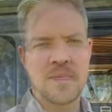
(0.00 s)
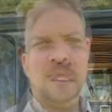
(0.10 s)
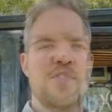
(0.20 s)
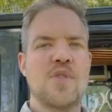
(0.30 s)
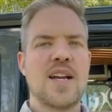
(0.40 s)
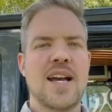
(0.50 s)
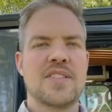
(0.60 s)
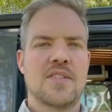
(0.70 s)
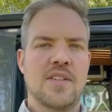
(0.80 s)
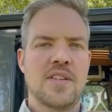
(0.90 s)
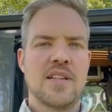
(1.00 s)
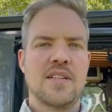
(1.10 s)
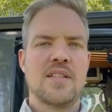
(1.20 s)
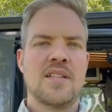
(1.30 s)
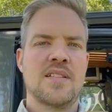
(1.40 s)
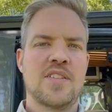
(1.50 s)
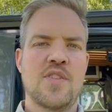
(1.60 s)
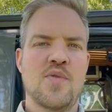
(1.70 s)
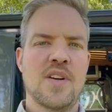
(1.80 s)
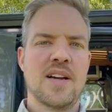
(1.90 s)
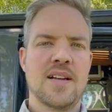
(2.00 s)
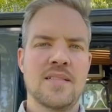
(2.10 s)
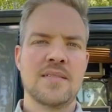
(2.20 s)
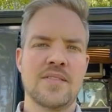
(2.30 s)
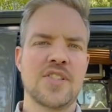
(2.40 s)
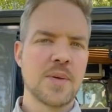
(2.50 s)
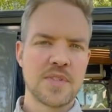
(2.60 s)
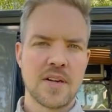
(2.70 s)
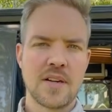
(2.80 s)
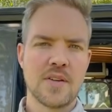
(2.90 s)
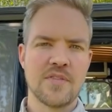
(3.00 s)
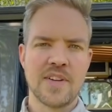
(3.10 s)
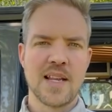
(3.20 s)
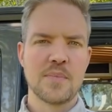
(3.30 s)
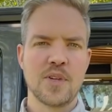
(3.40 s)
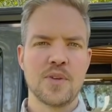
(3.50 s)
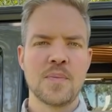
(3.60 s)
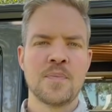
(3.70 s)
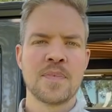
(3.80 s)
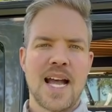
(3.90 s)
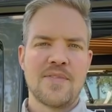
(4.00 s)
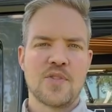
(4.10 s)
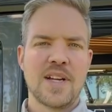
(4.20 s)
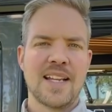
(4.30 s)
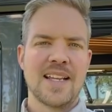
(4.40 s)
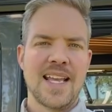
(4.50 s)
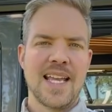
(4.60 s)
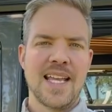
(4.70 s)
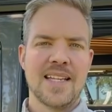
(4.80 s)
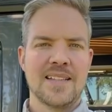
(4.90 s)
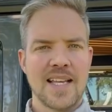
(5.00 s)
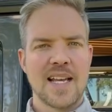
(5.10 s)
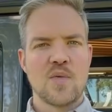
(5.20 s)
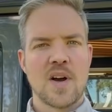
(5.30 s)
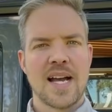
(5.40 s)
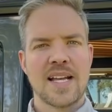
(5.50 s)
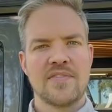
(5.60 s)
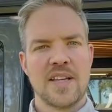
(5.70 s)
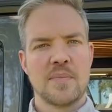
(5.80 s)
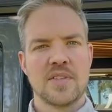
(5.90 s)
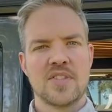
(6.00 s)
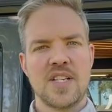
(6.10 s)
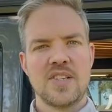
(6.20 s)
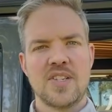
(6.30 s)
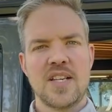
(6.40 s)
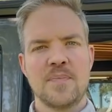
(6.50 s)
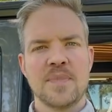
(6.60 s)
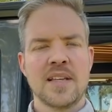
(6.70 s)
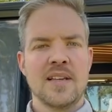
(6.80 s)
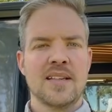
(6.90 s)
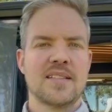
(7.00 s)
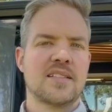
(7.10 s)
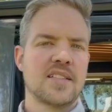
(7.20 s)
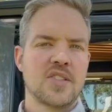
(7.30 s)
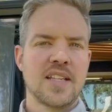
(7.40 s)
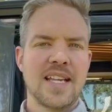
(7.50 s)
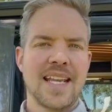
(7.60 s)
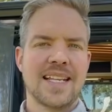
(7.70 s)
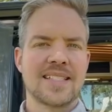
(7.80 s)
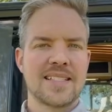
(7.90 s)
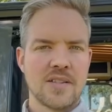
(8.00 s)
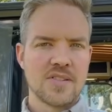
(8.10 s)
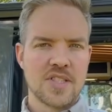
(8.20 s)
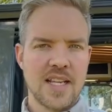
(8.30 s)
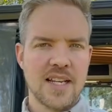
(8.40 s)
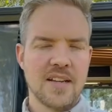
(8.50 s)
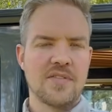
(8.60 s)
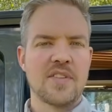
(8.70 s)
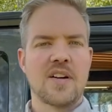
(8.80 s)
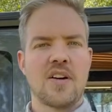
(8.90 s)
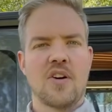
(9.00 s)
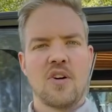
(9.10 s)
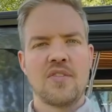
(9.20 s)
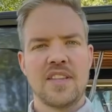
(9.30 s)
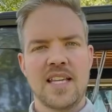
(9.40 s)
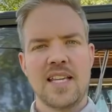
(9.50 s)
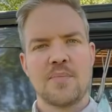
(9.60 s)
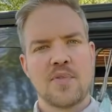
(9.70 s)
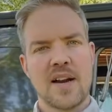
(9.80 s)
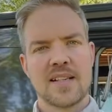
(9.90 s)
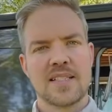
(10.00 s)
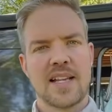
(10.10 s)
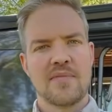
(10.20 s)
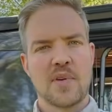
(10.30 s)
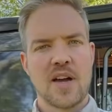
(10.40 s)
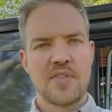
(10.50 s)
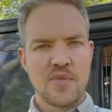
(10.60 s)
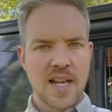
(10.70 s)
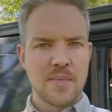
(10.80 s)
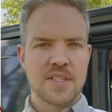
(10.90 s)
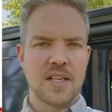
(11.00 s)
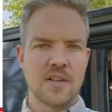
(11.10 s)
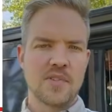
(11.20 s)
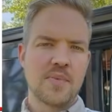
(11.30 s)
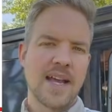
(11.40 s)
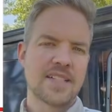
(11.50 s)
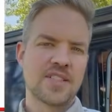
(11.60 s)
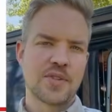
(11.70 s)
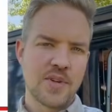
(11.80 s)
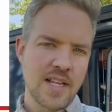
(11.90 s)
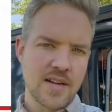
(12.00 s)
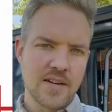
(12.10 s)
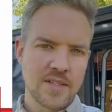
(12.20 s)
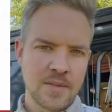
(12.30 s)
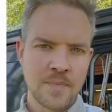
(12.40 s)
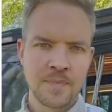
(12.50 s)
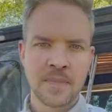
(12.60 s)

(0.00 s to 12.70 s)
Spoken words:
If you guys are looking to jumpstart your van build, I've created a DIY van build cheat sheet. It's essentially an Excel sheet of all the products that I've bought through Amazon over the past 3 years.